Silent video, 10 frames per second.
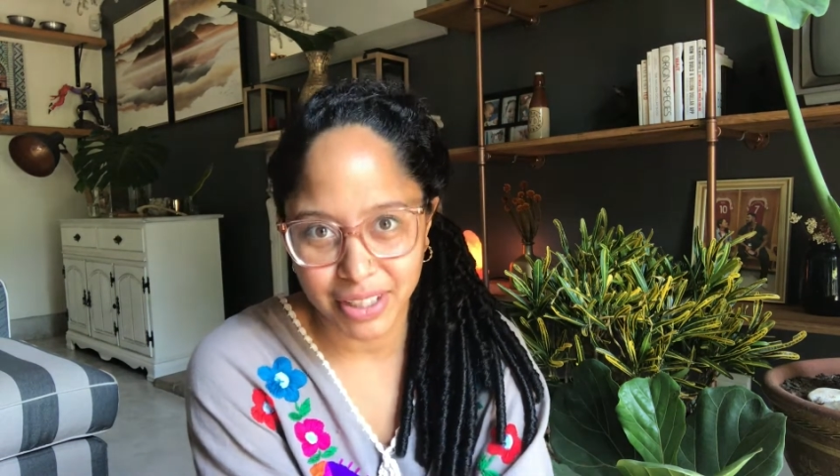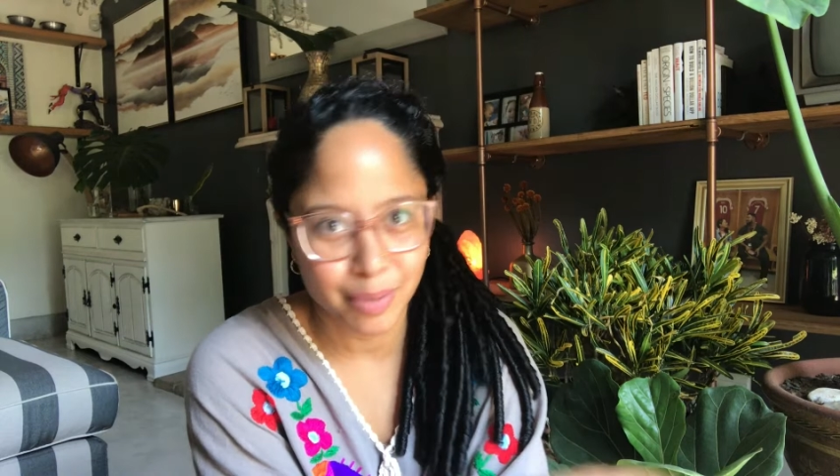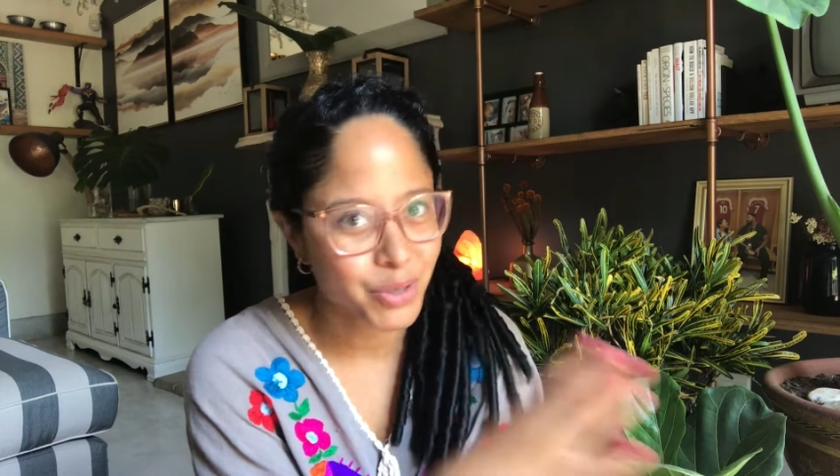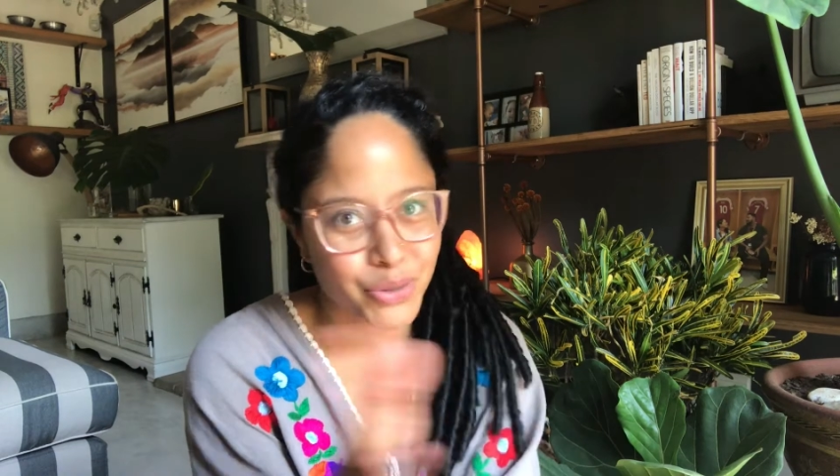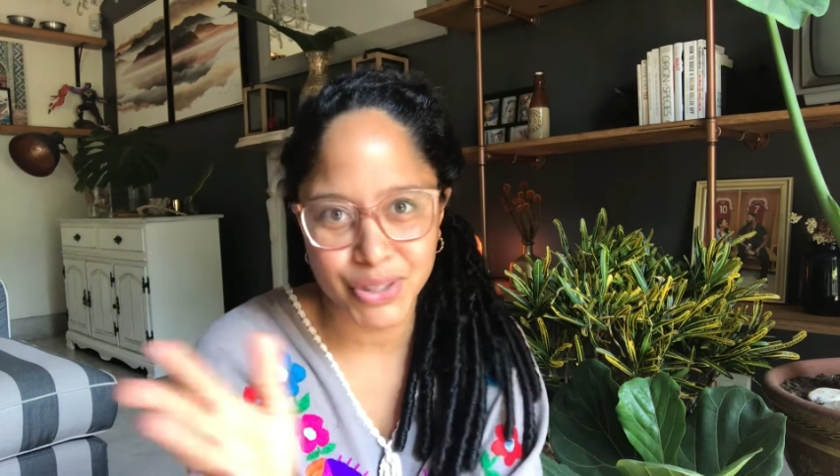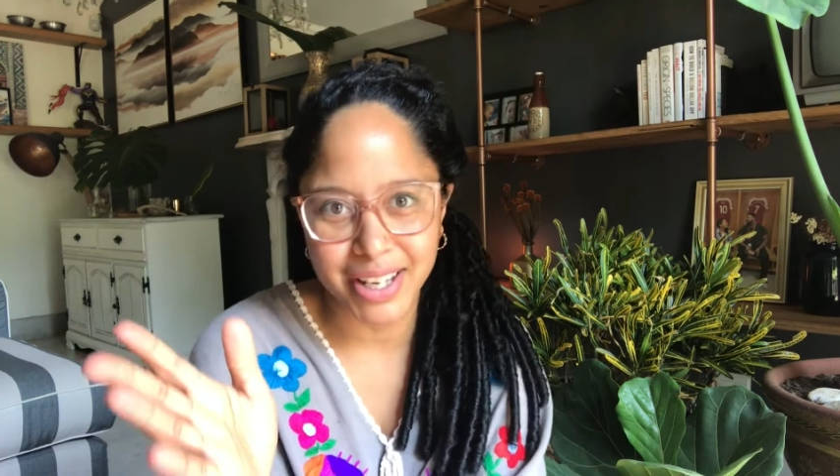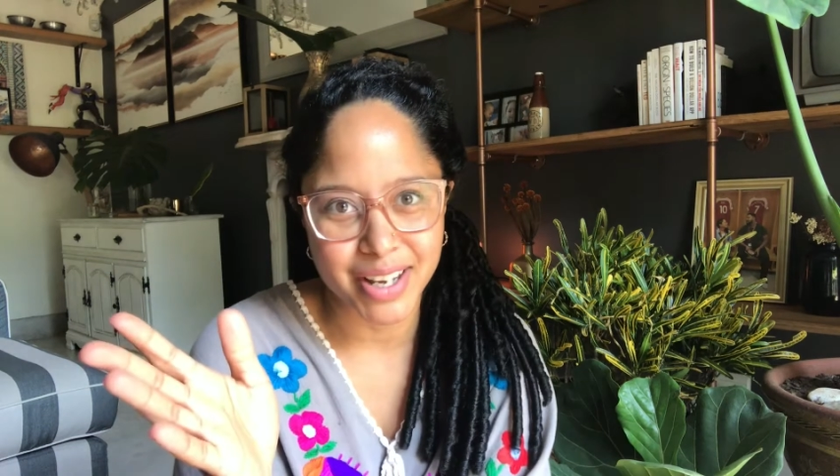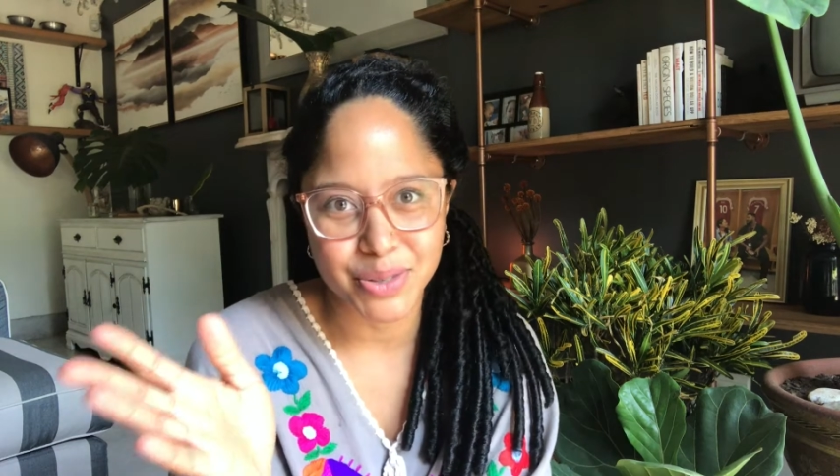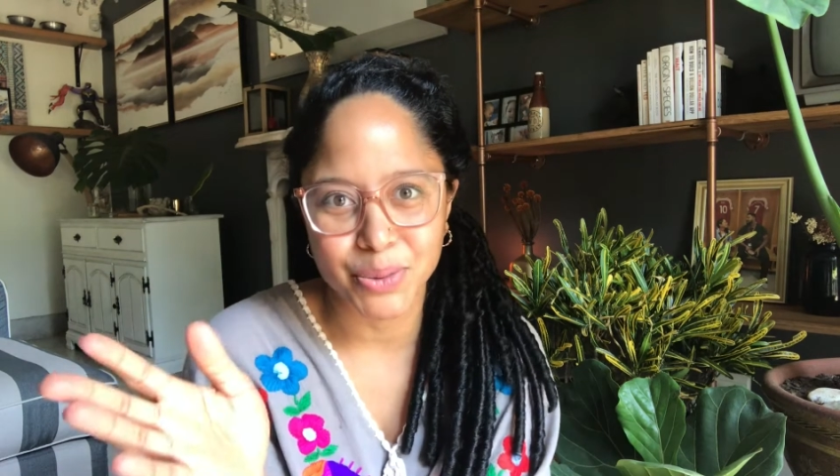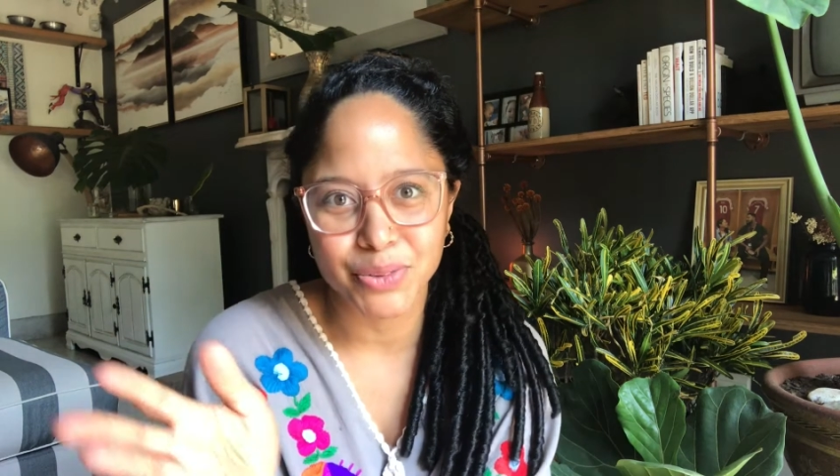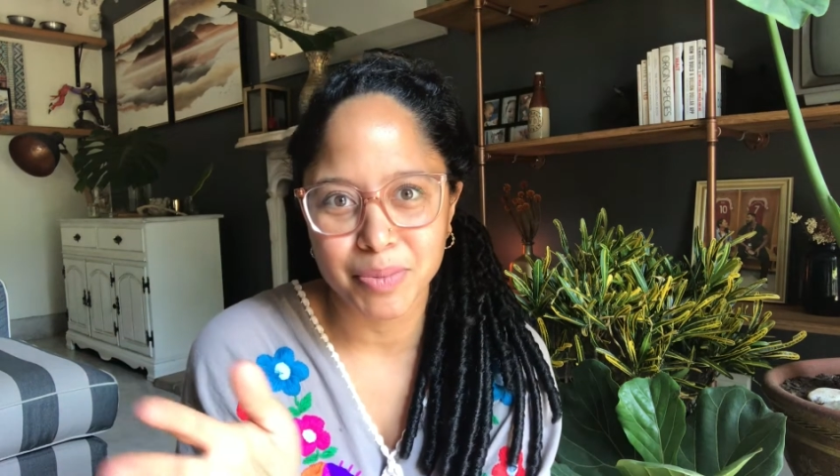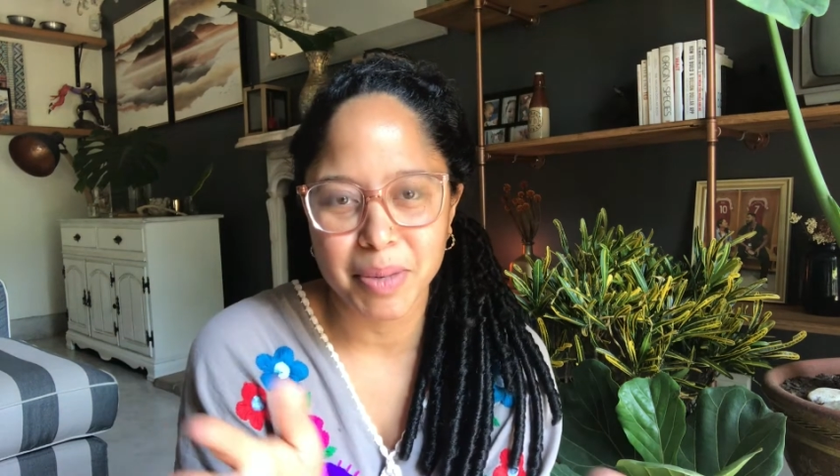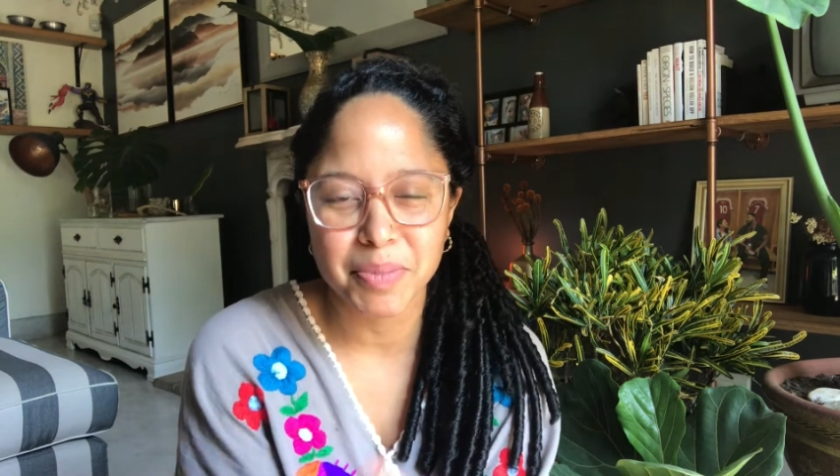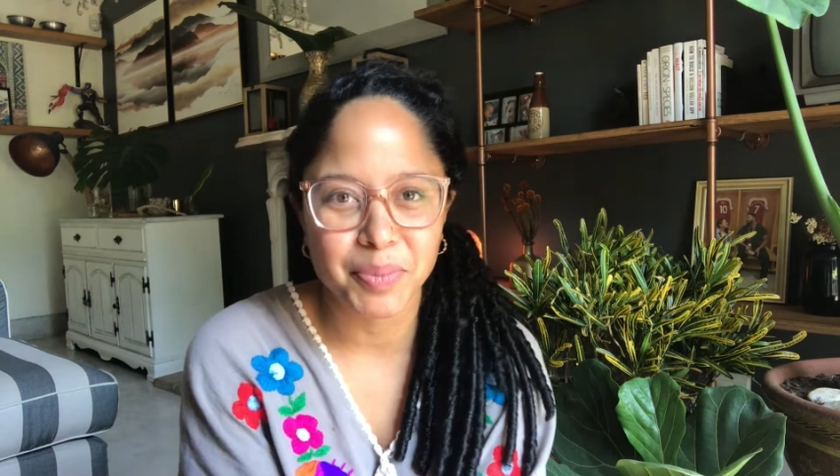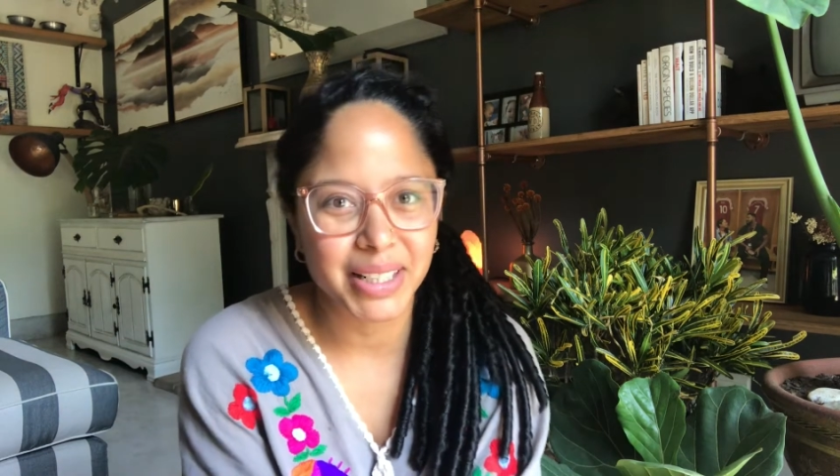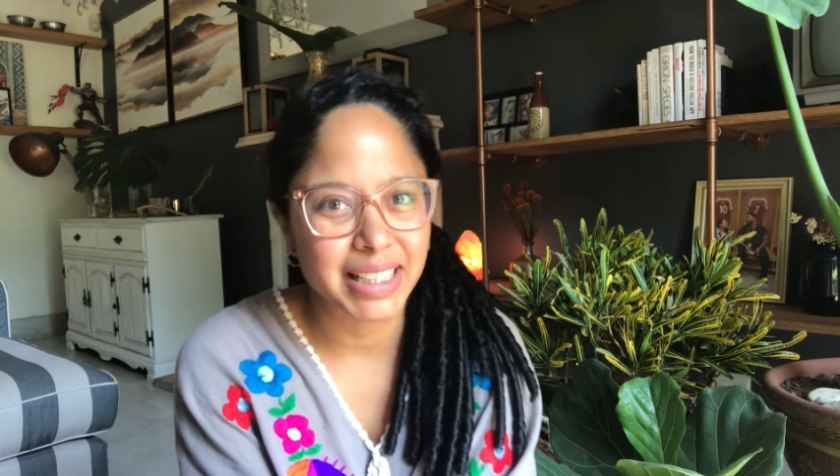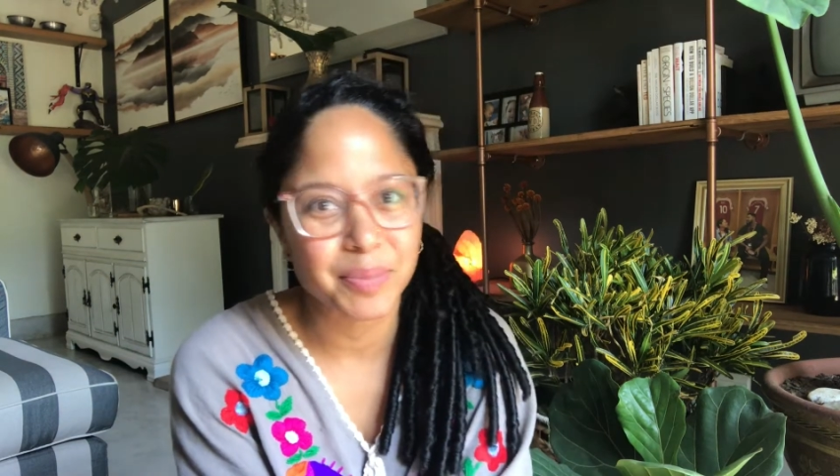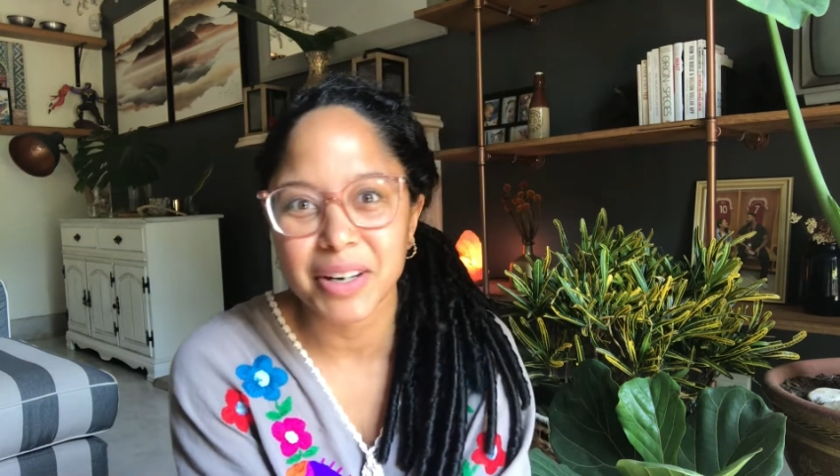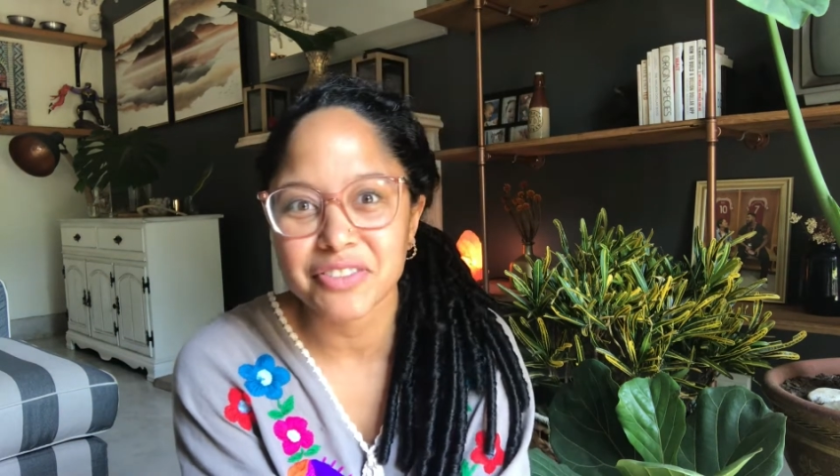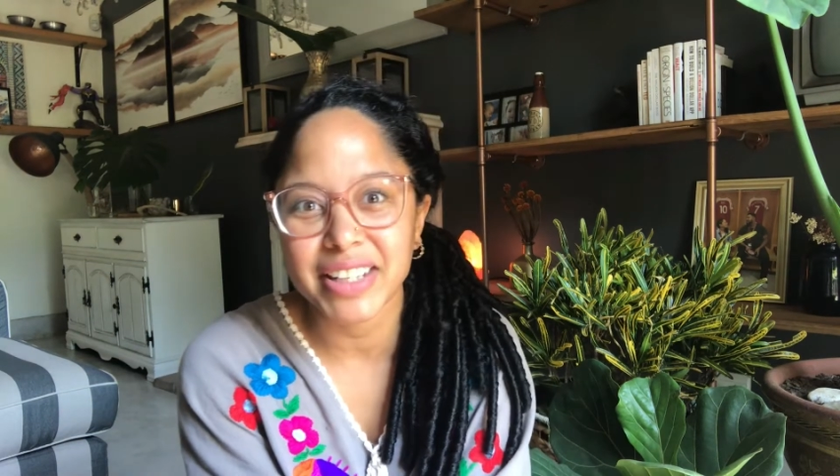I'm sure you guys all remember Brittany
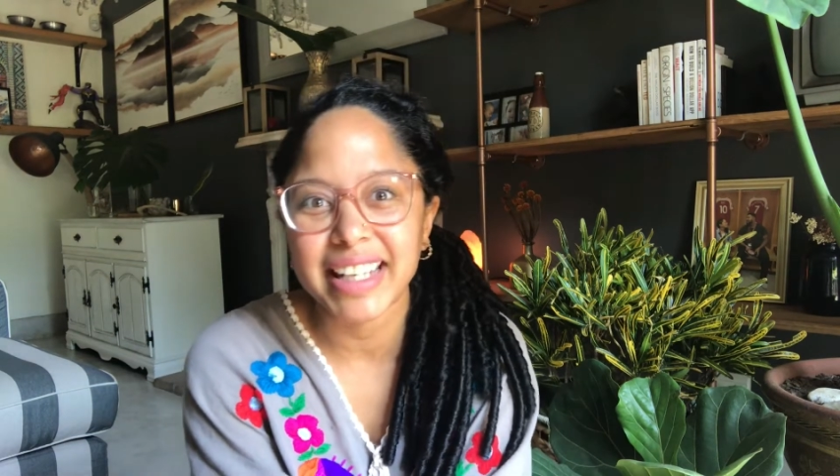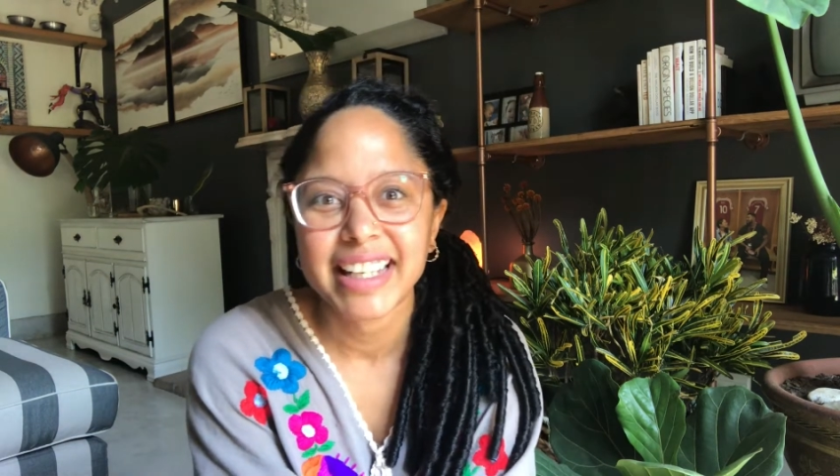Murphy